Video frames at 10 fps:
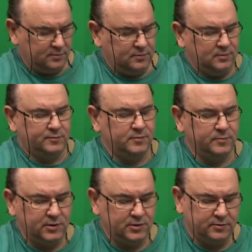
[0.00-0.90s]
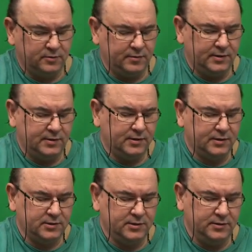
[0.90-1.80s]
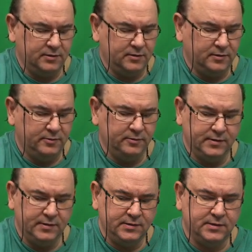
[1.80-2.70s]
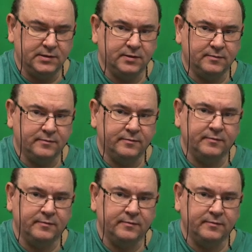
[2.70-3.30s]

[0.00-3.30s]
you have to make sure that they actually include these um,